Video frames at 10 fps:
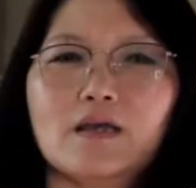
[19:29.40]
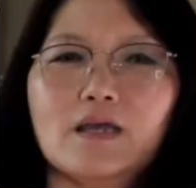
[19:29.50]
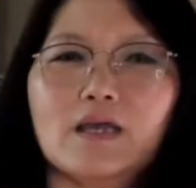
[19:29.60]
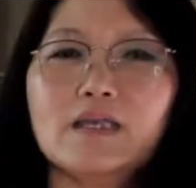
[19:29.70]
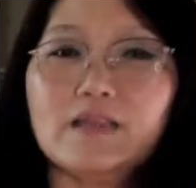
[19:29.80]

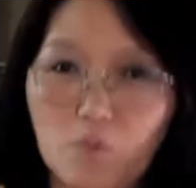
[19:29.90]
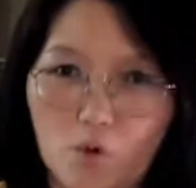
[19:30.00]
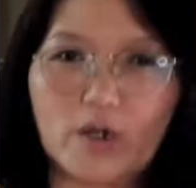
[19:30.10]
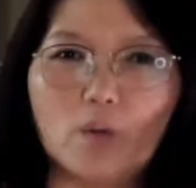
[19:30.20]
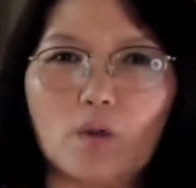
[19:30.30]
in the
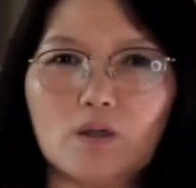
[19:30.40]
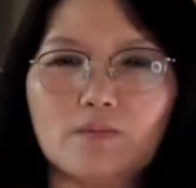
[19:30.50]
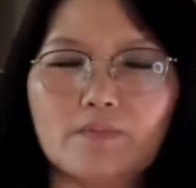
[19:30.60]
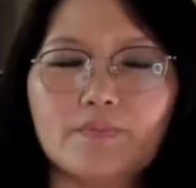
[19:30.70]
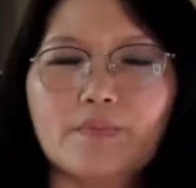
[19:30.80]
modern world.
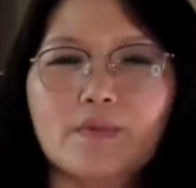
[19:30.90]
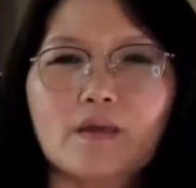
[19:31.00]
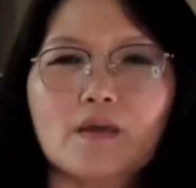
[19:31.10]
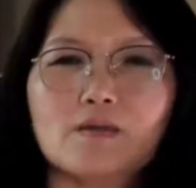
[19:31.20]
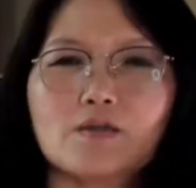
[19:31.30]

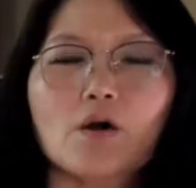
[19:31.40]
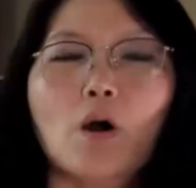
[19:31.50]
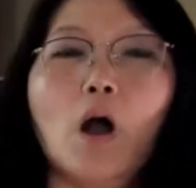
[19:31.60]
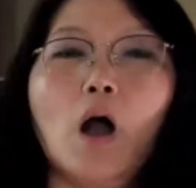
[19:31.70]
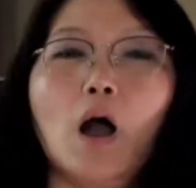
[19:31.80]
So
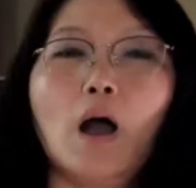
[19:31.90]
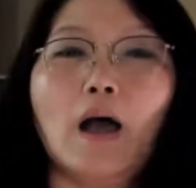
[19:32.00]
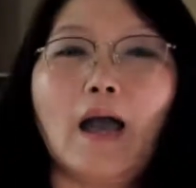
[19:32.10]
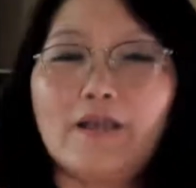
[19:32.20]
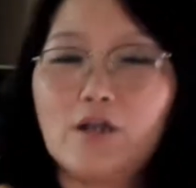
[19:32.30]

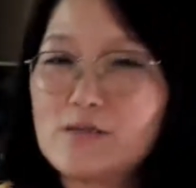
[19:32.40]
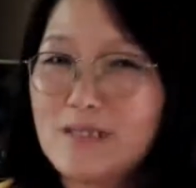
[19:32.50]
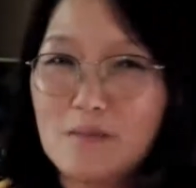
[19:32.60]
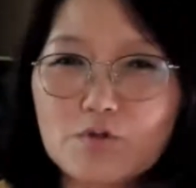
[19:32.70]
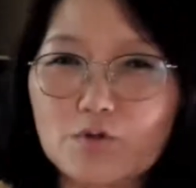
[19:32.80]
I know
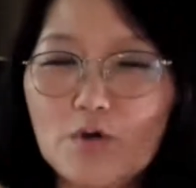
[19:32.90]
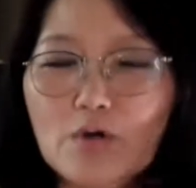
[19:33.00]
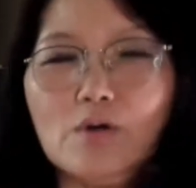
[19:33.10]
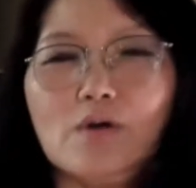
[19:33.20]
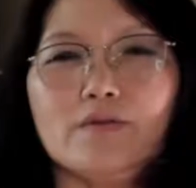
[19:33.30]
some
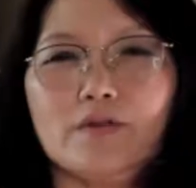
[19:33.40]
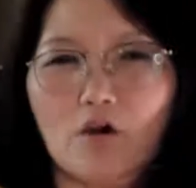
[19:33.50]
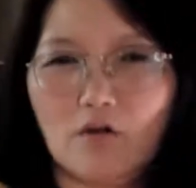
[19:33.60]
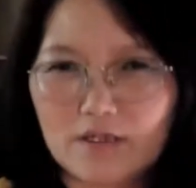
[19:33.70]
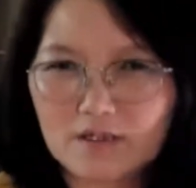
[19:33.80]
school, they
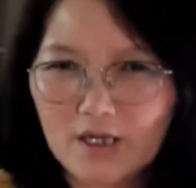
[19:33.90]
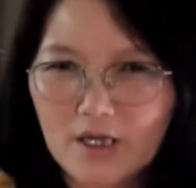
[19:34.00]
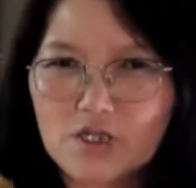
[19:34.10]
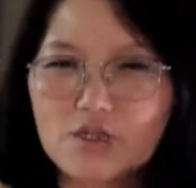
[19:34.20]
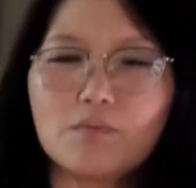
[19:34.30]
only
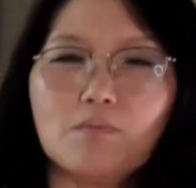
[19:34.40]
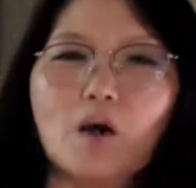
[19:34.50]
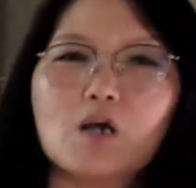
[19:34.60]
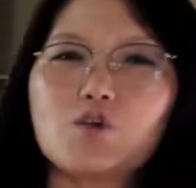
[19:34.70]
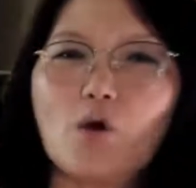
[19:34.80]
teach
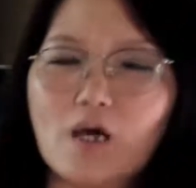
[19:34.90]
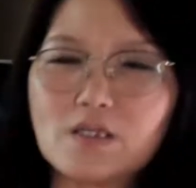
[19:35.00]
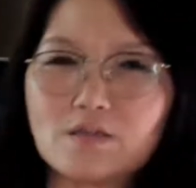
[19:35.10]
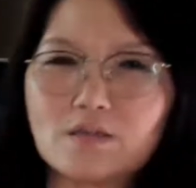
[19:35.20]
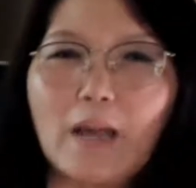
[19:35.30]
martial
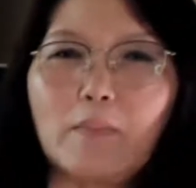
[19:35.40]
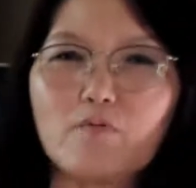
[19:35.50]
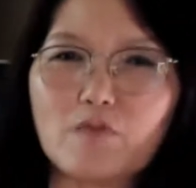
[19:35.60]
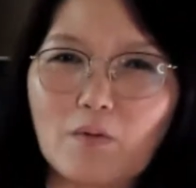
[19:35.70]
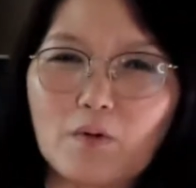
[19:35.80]
arts type of
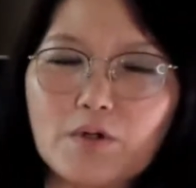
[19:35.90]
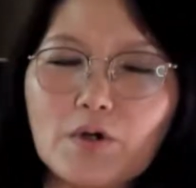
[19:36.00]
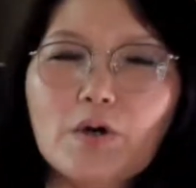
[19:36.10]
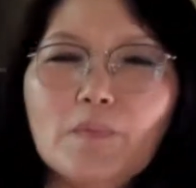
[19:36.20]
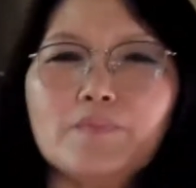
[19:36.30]

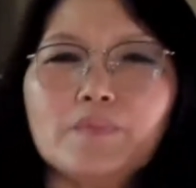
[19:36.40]
Taekwondo,